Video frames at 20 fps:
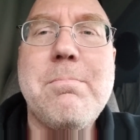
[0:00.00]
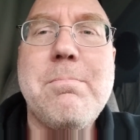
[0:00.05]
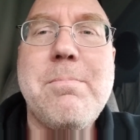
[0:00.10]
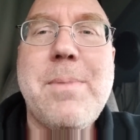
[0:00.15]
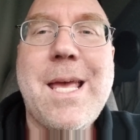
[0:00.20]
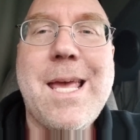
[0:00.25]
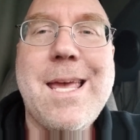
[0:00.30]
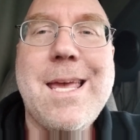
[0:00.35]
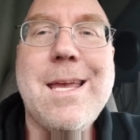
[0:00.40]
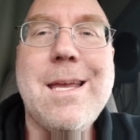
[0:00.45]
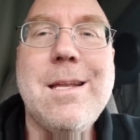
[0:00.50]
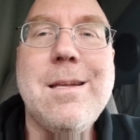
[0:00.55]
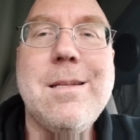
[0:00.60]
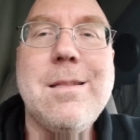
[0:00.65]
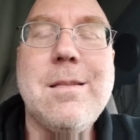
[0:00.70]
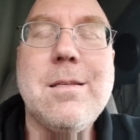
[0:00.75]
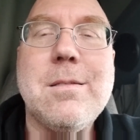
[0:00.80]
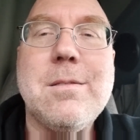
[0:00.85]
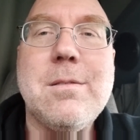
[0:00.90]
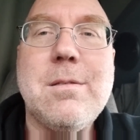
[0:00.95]
pain
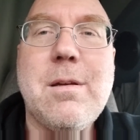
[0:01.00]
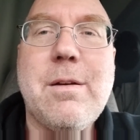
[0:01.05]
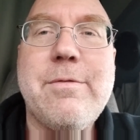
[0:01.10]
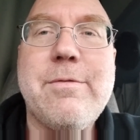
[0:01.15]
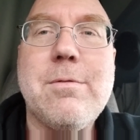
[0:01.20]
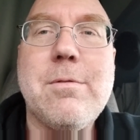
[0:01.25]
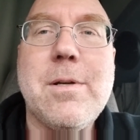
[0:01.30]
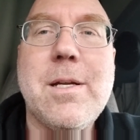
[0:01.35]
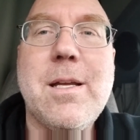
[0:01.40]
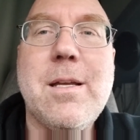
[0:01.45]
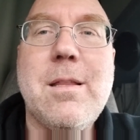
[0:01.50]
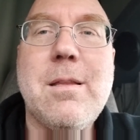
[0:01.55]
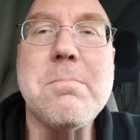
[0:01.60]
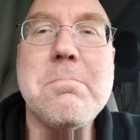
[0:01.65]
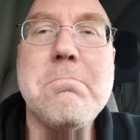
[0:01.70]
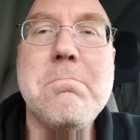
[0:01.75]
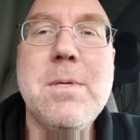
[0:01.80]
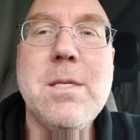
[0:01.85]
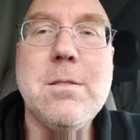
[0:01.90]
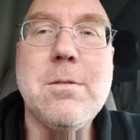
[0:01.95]
and the suffering and the
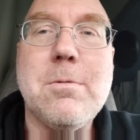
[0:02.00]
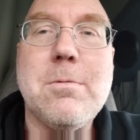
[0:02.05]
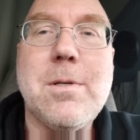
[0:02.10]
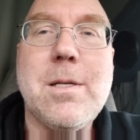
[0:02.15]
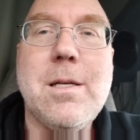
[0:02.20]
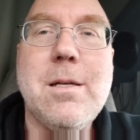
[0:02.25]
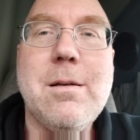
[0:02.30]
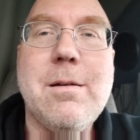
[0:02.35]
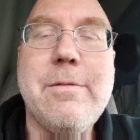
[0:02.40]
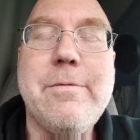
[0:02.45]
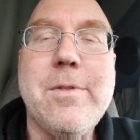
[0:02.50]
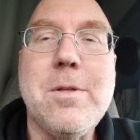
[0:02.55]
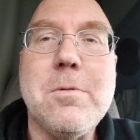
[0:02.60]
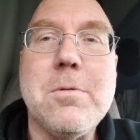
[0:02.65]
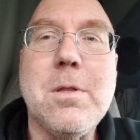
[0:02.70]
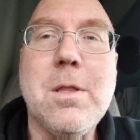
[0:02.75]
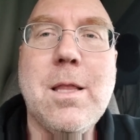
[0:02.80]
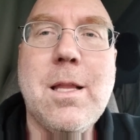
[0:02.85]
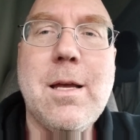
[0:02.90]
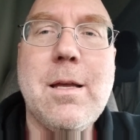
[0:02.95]
misery of their
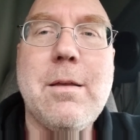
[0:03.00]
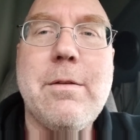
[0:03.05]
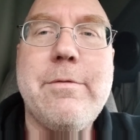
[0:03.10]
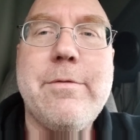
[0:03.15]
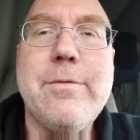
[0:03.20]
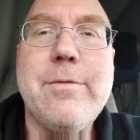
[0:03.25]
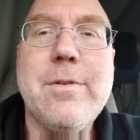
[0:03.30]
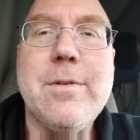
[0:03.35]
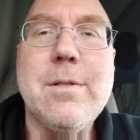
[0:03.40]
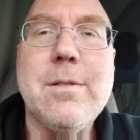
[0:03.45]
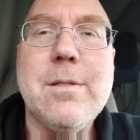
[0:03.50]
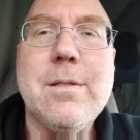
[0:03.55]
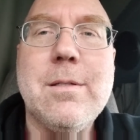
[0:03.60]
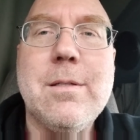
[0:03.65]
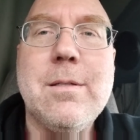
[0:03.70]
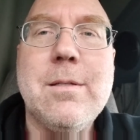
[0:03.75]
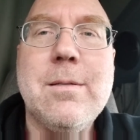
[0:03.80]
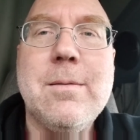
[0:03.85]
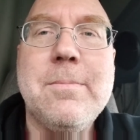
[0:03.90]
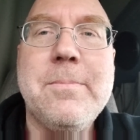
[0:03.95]
life,
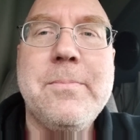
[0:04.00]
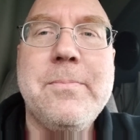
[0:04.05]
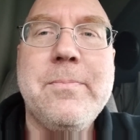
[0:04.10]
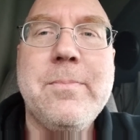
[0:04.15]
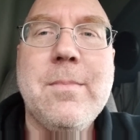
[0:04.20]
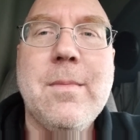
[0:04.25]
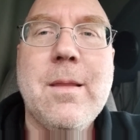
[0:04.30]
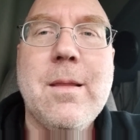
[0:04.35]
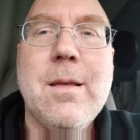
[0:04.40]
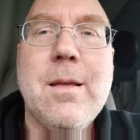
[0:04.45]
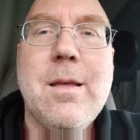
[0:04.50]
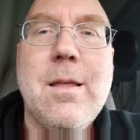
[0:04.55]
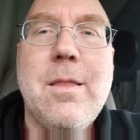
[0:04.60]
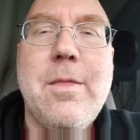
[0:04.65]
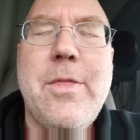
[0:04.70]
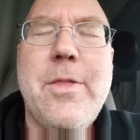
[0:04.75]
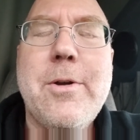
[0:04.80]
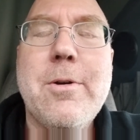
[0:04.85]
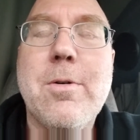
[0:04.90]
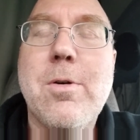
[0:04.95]

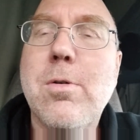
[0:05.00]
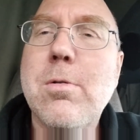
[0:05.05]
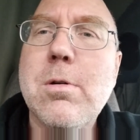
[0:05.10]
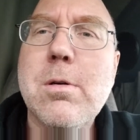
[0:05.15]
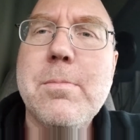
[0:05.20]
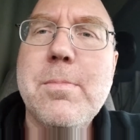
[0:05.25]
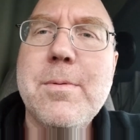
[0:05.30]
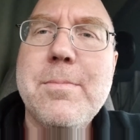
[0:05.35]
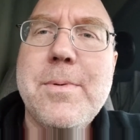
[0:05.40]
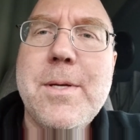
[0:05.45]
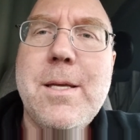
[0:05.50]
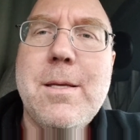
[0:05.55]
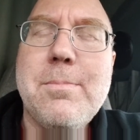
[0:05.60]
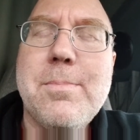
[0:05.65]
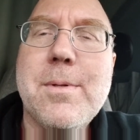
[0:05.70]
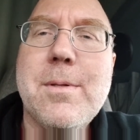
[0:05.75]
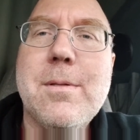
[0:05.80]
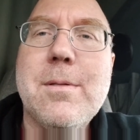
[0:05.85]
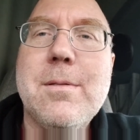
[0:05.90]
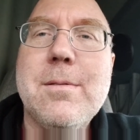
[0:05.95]
they're horrible
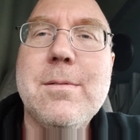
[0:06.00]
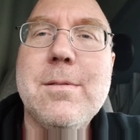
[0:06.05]
people.